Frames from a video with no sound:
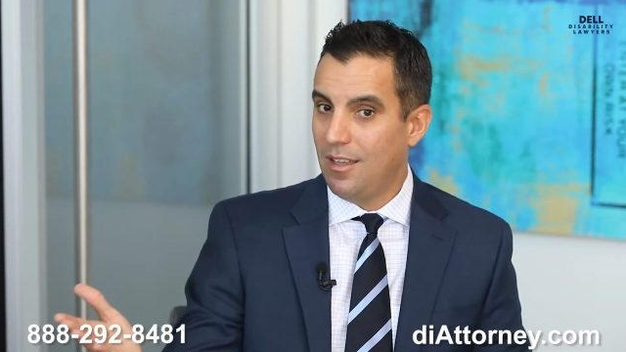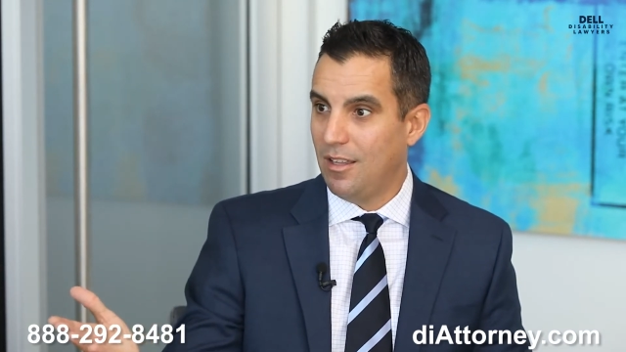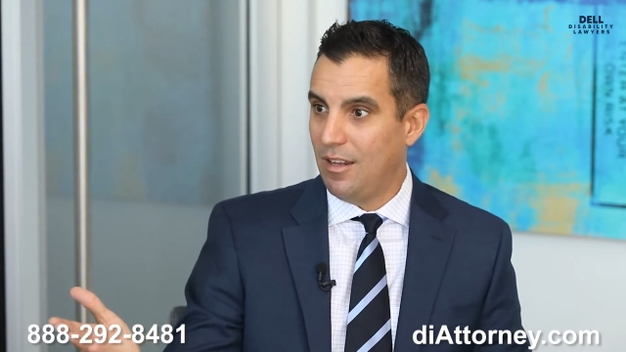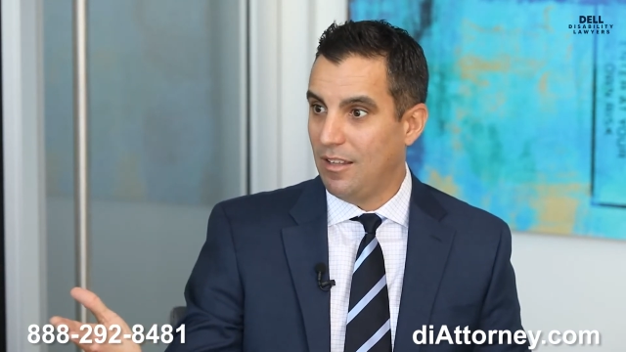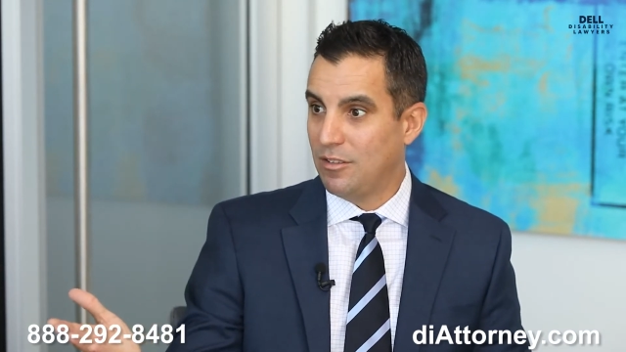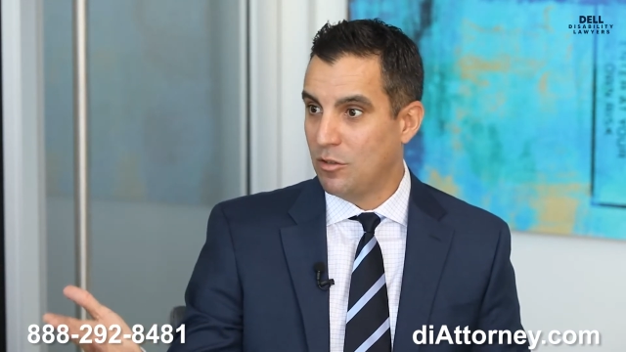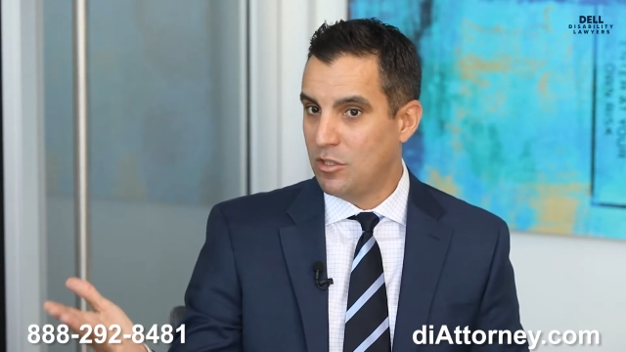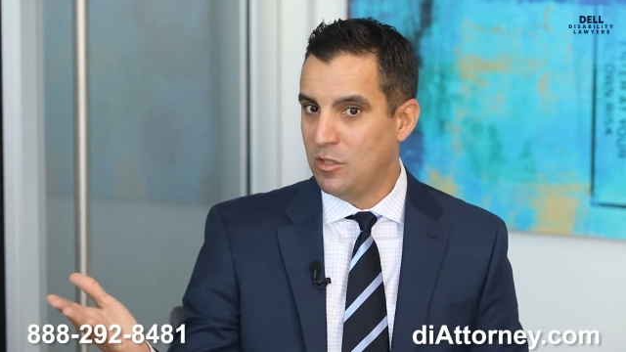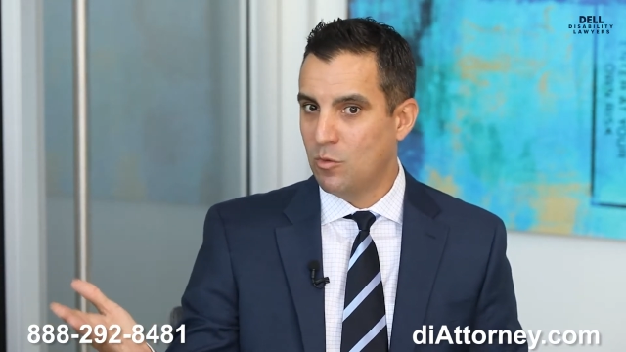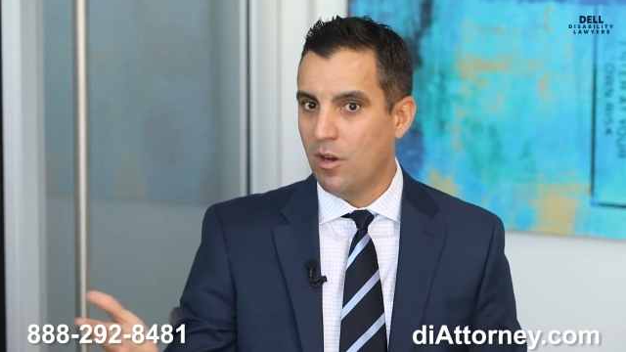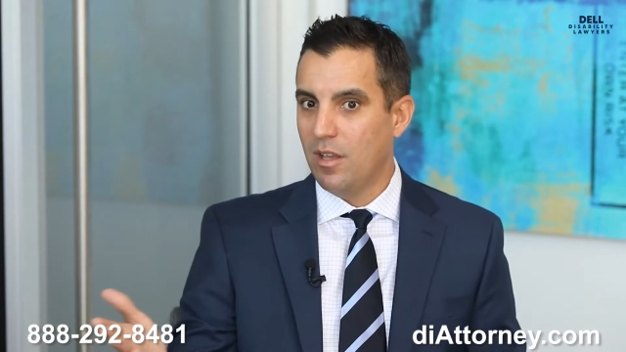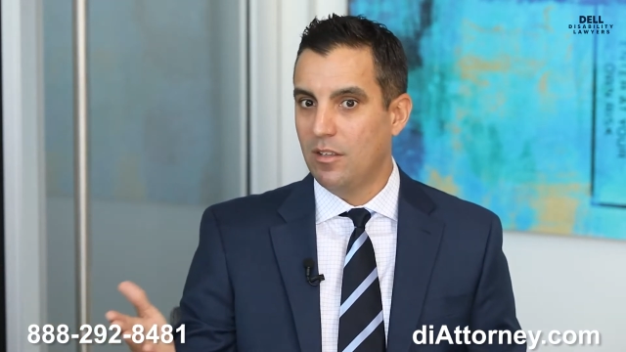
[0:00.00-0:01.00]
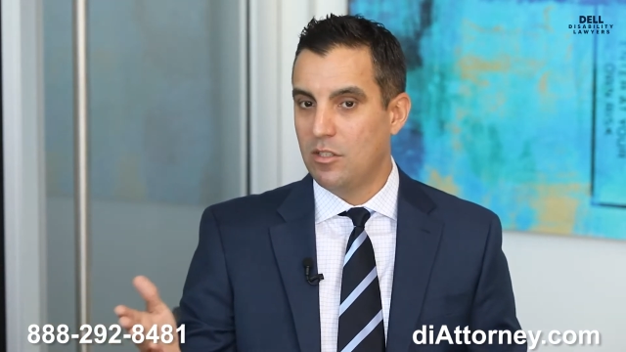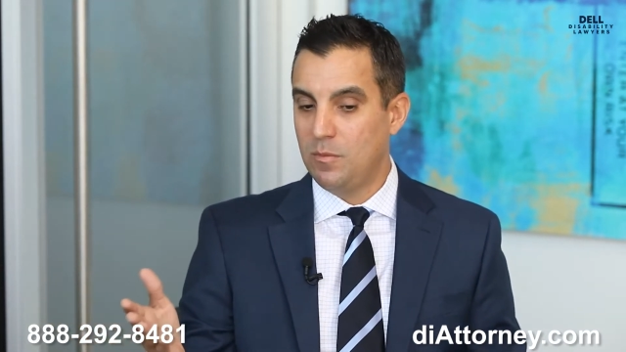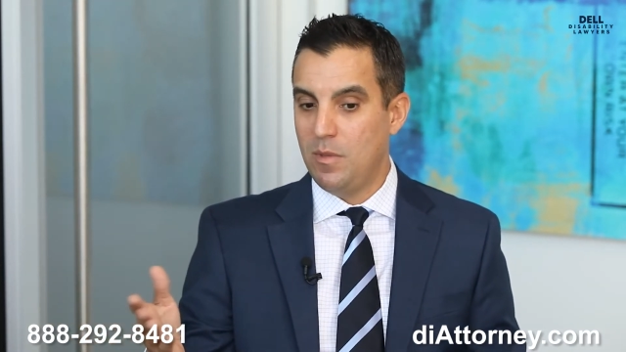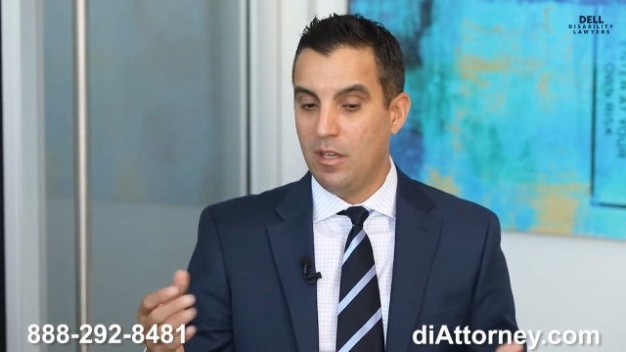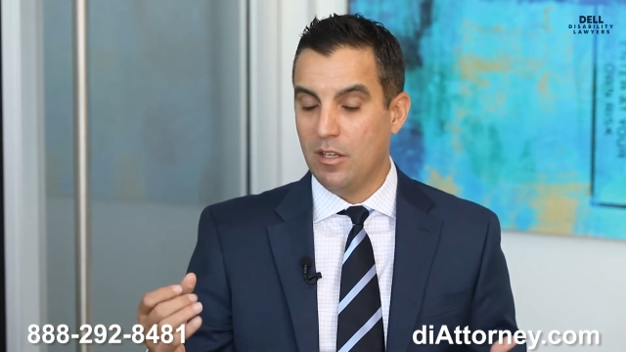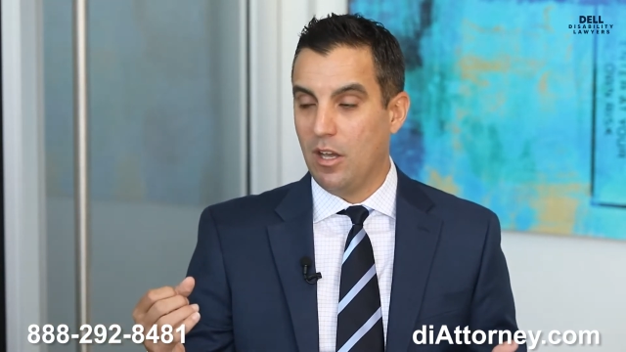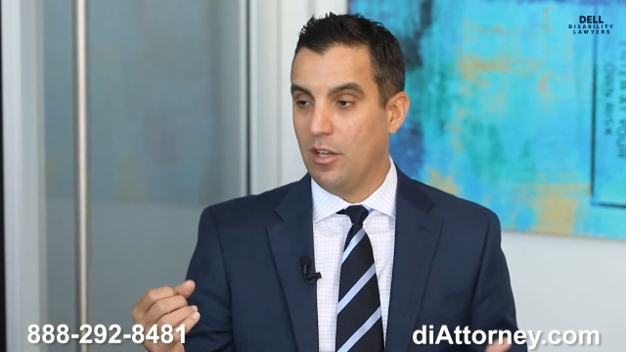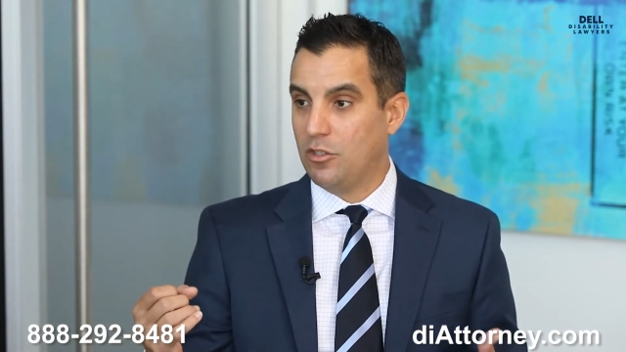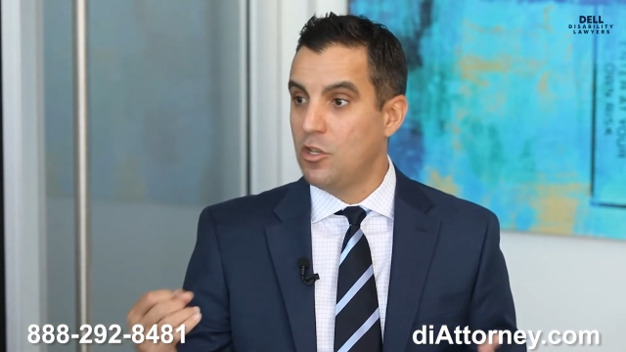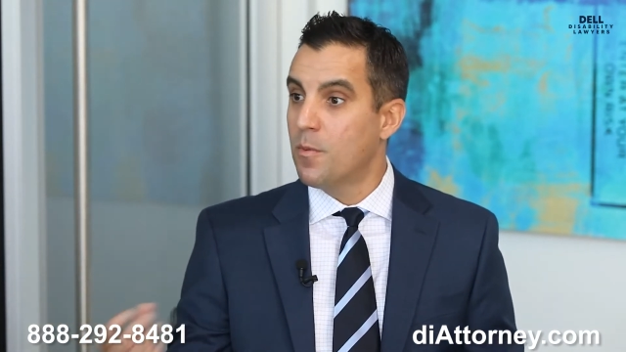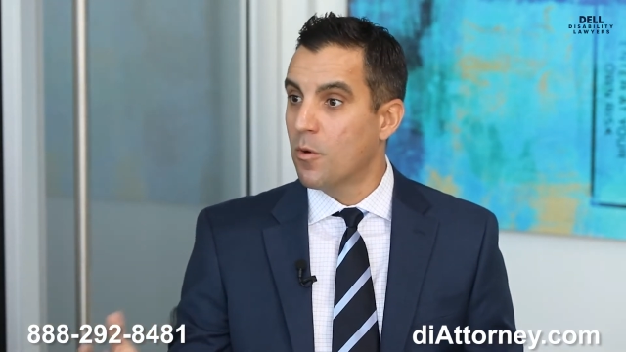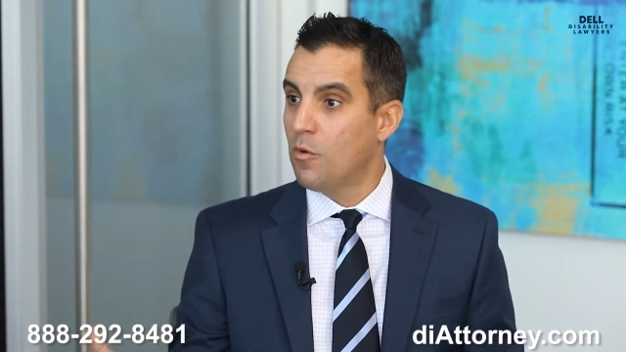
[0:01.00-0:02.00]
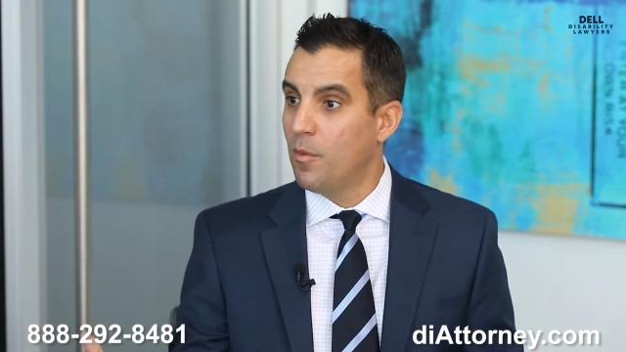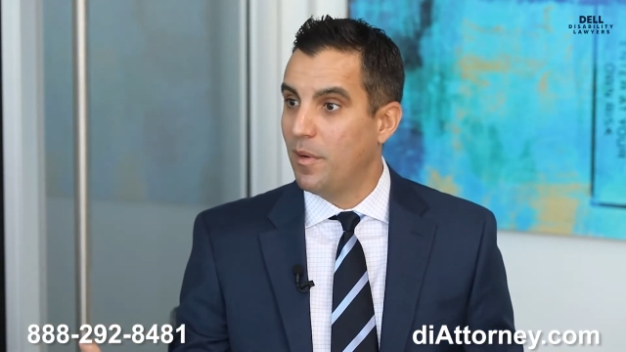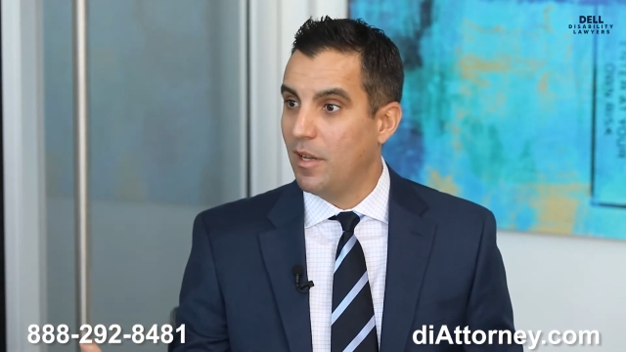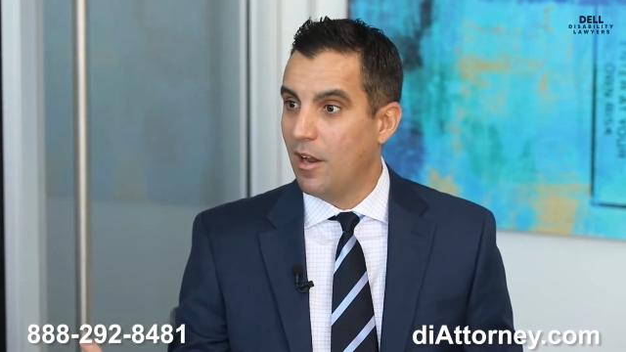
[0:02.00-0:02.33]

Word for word: and so she's working, she's being a, a, superwoman